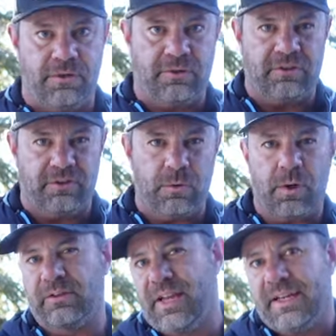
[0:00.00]
if you're using a single
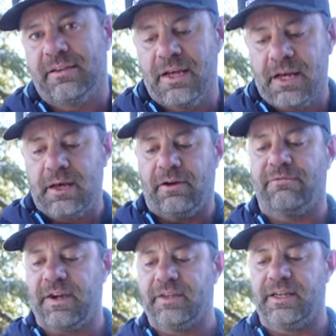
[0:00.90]
wall tent
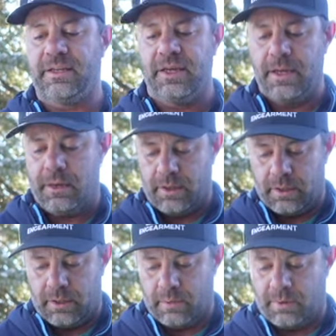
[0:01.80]
affecting
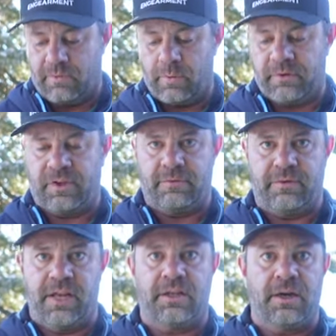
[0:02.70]
the performance, give or
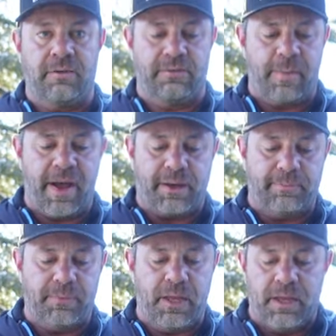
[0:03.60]
take, of the bag.
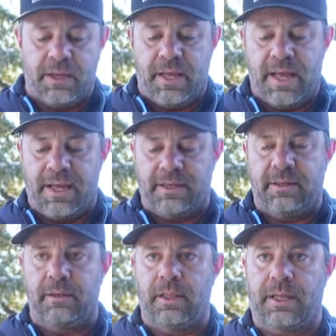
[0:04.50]

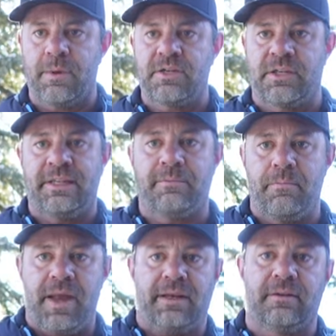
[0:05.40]
And like I mentioned, these
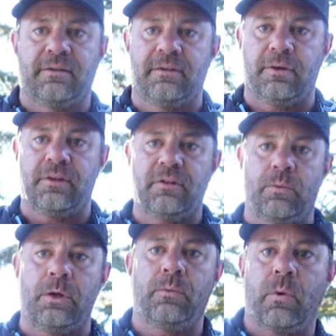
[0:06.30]
mate, so
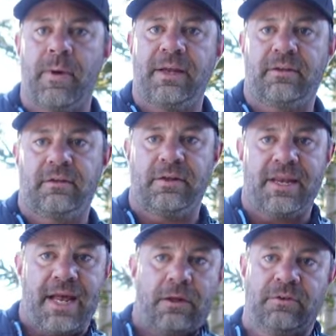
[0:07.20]
this one will mate to
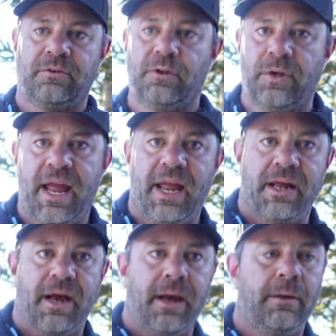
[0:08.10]
that Altitude
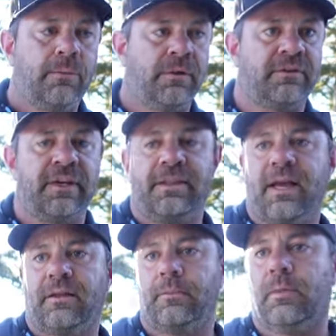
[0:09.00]
AI. Let's get that